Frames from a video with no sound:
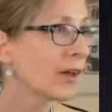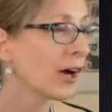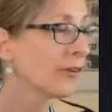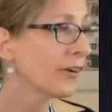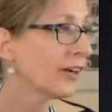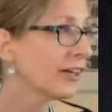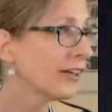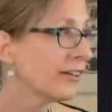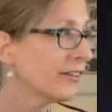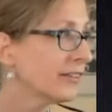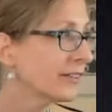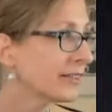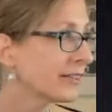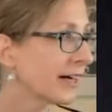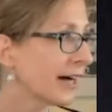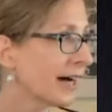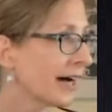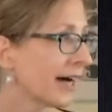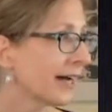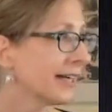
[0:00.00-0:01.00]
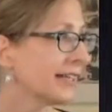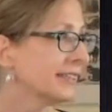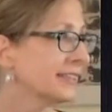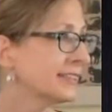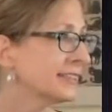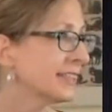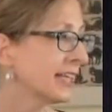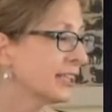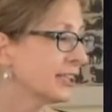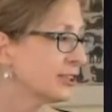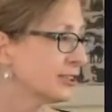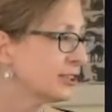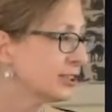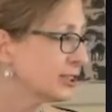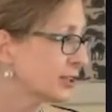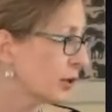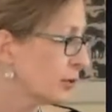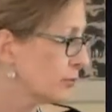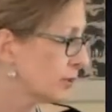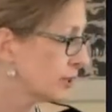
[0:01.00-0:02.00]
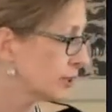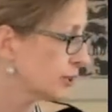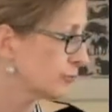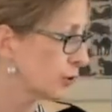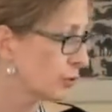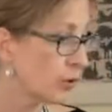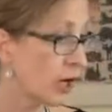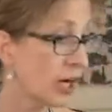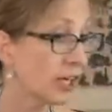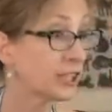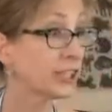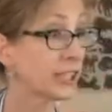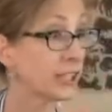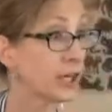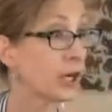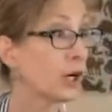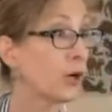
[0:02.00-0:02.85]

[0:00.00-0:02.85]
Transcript: right, you guys, thank you so much for watching.